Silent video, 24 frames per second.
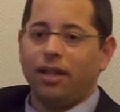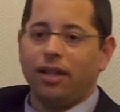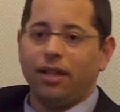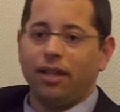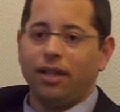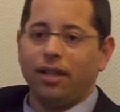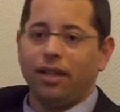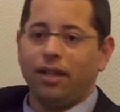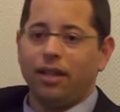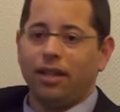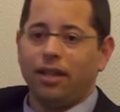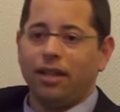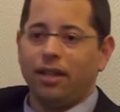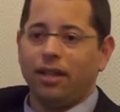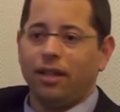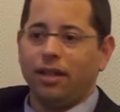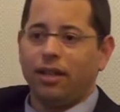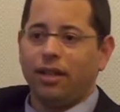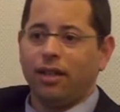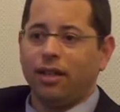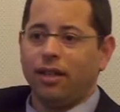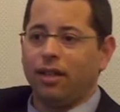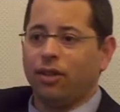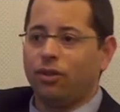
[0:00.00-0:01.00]

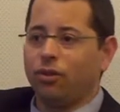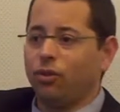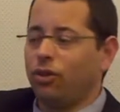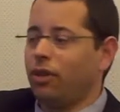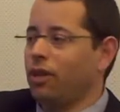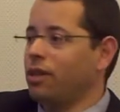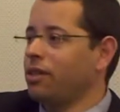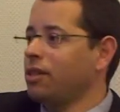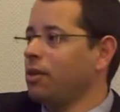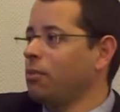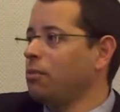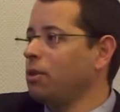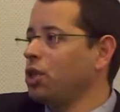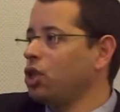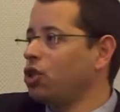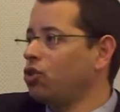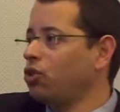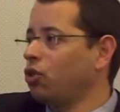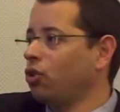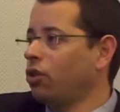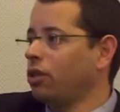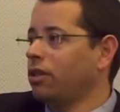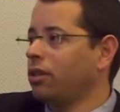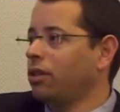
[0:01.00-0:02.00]
Today, the
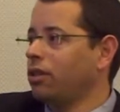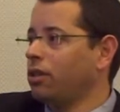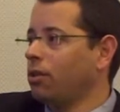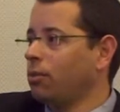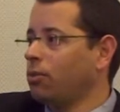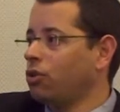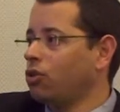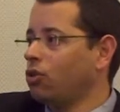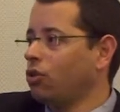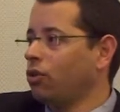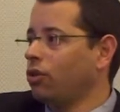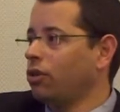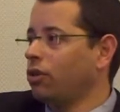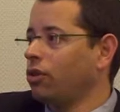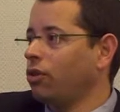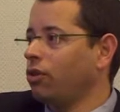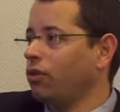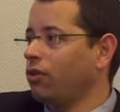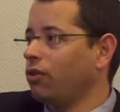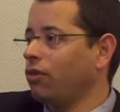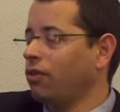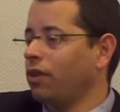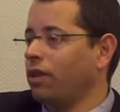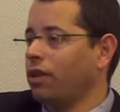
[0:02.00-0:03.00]
majority of
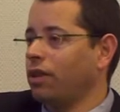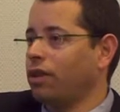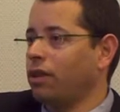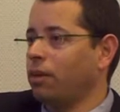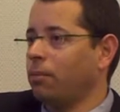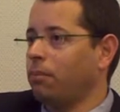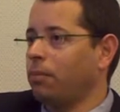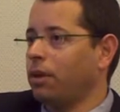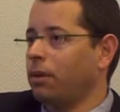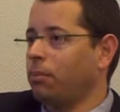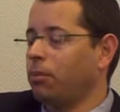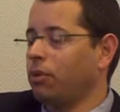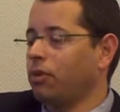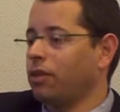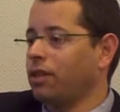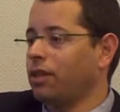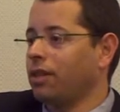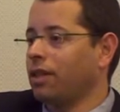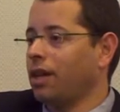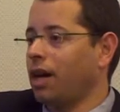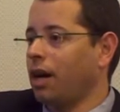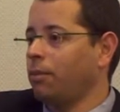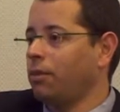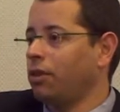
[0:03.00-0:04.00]
the people
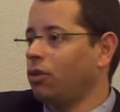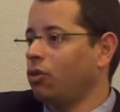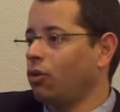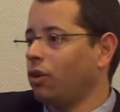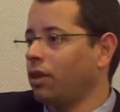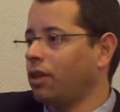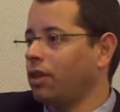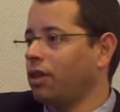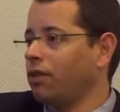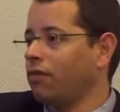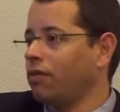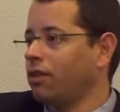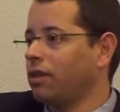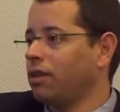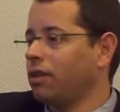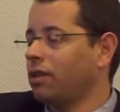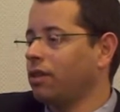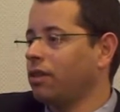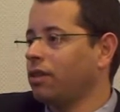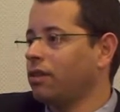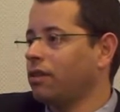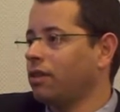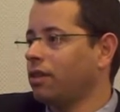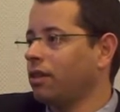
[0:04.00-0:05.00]
that come into
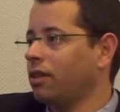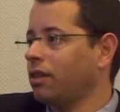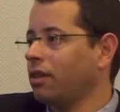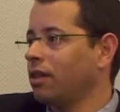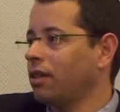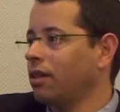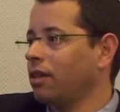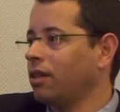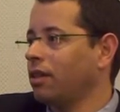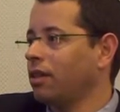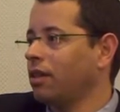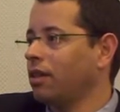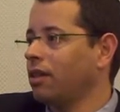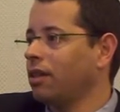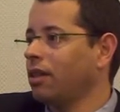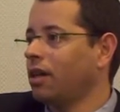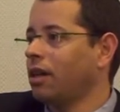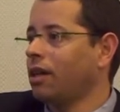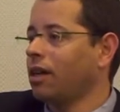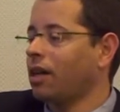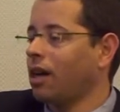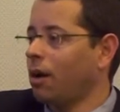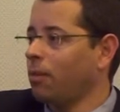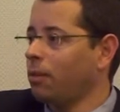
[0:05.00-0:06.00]
activities,
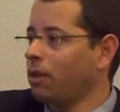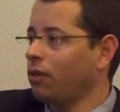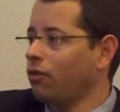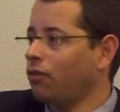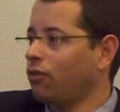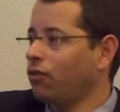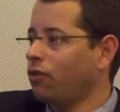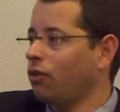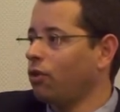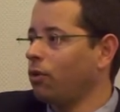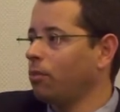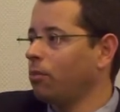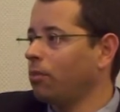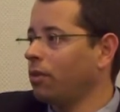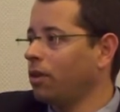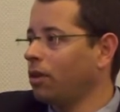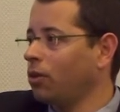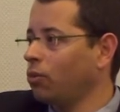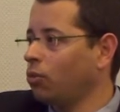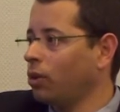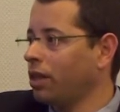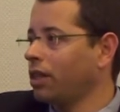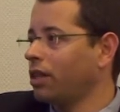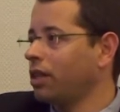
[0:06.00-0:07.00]
they are coming from
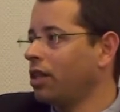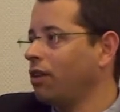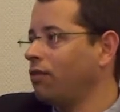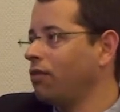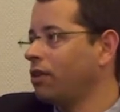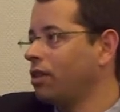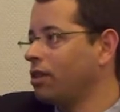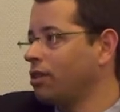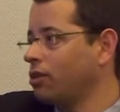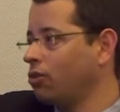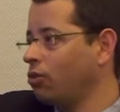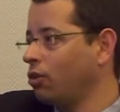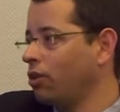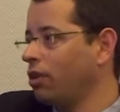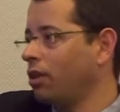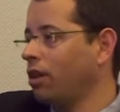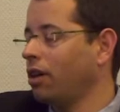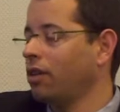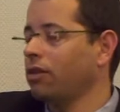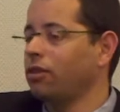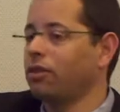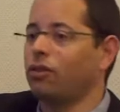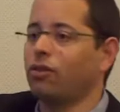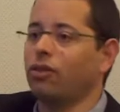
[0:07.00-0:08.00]
one activity to
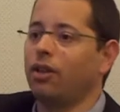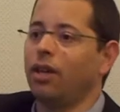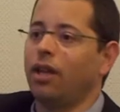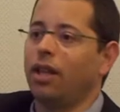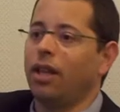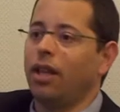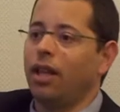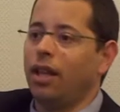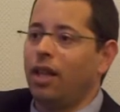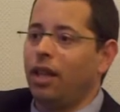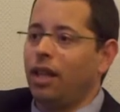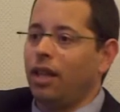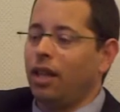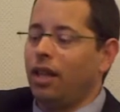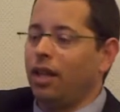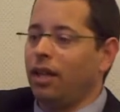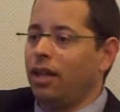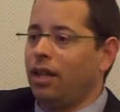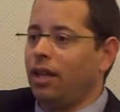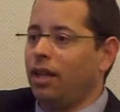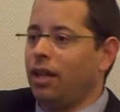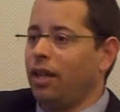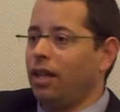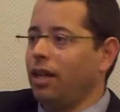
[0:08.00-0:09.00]
another.
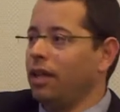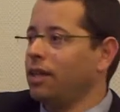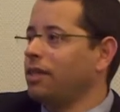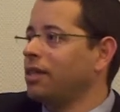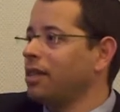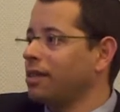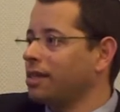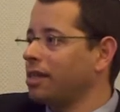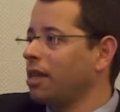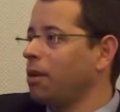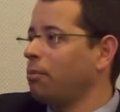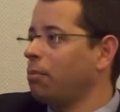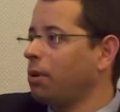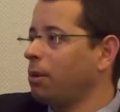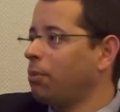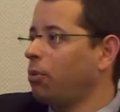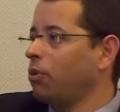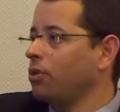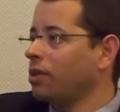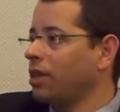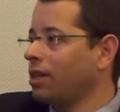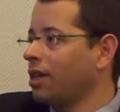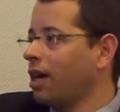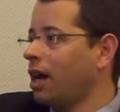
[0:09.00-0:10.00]
It's the same
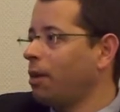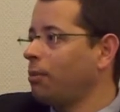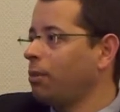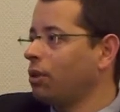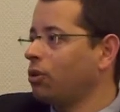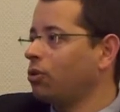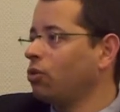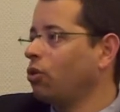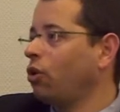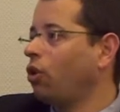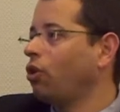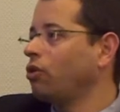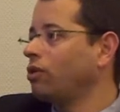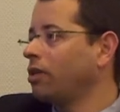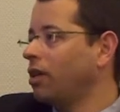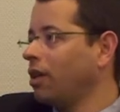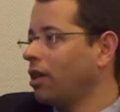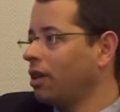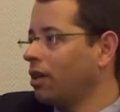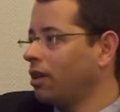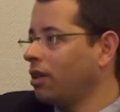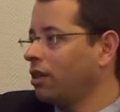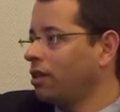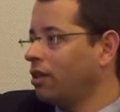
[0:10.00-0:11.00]
people that come into all
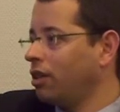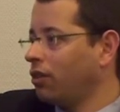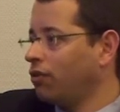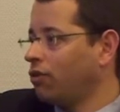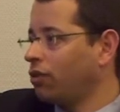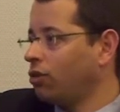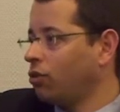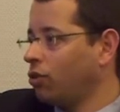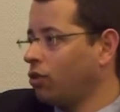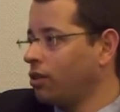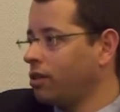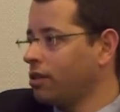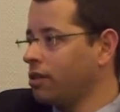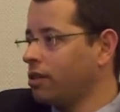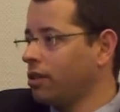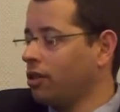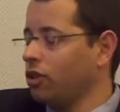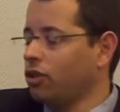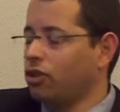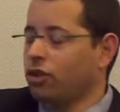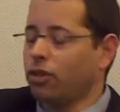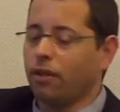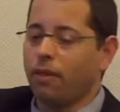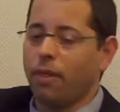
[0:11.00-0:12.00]
the different
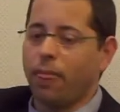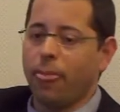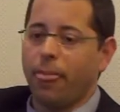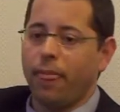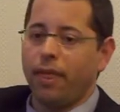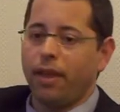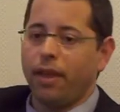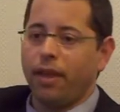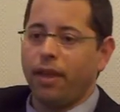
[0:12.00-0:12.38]
organizations.